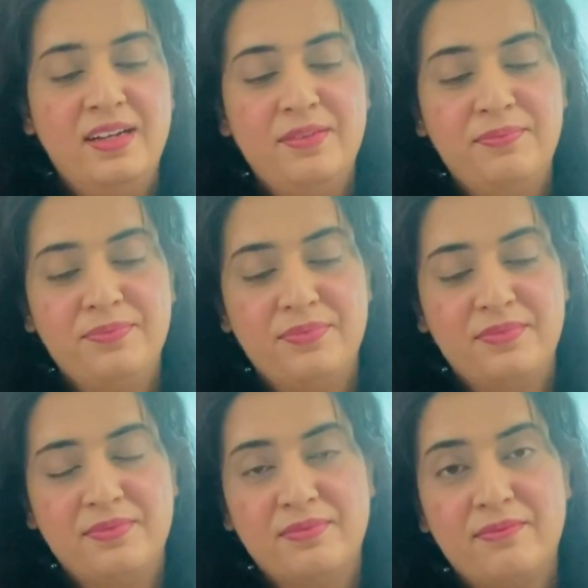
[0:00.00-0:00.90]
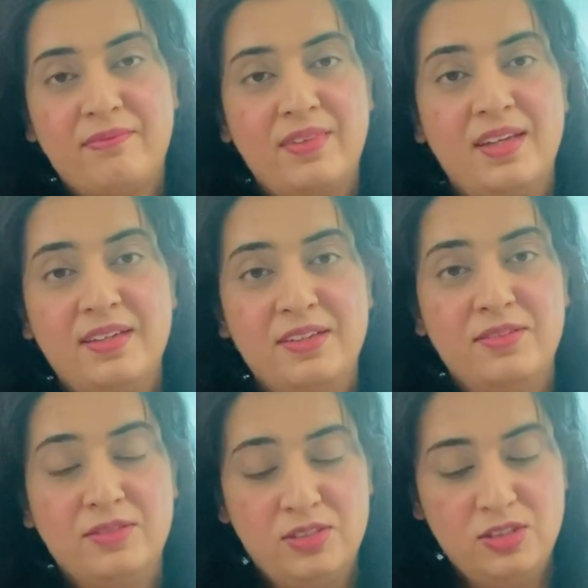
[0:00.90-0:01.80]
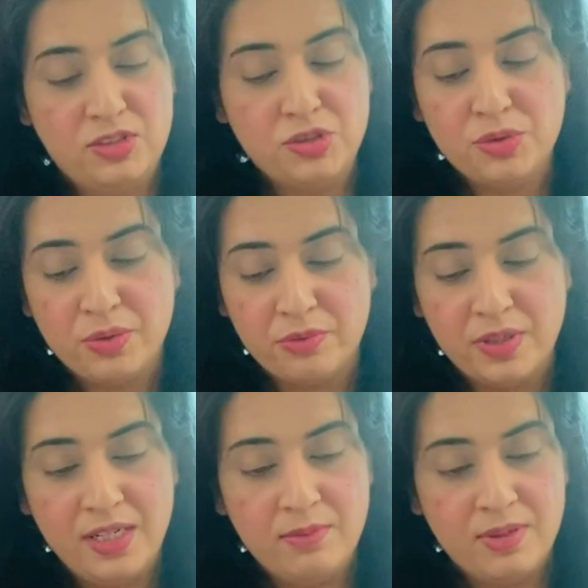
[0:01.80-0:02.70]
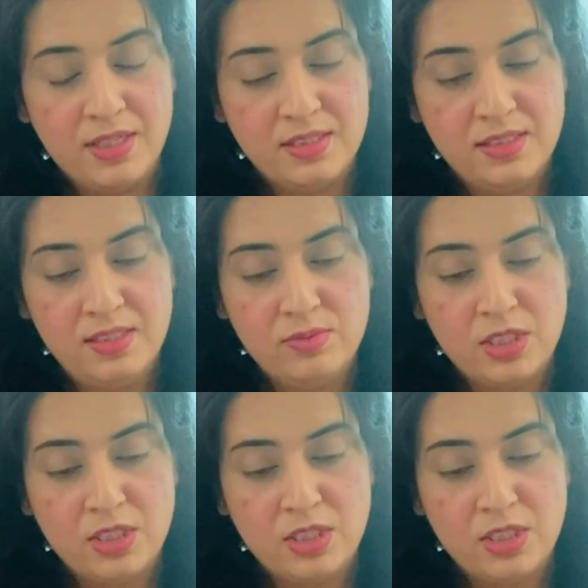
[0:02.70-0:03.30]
um, you know, this is a short reading because it seems